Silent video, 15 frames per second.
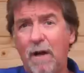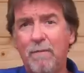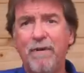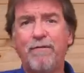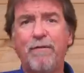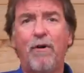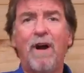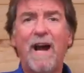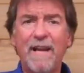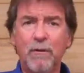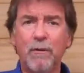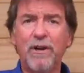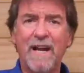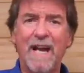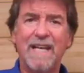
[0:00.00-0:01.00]
And before
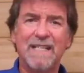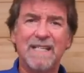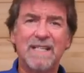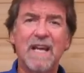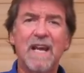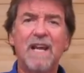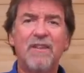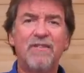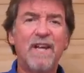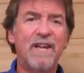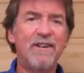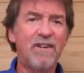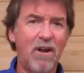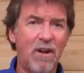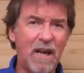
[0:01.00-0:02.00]
anyone asks, they're
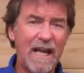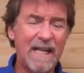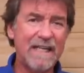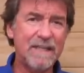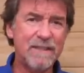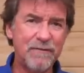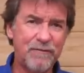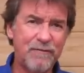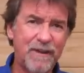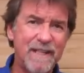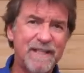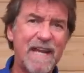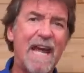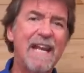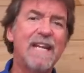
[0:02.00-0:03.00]
not likely to
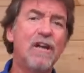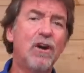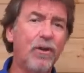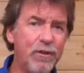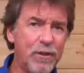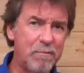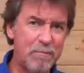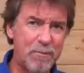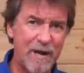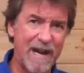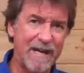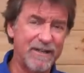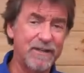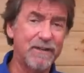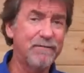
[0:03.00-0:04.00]
fit any other
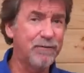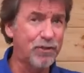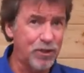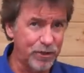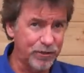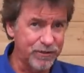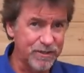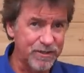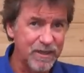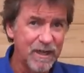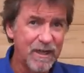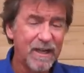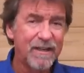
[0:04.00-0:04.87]
brand of guns.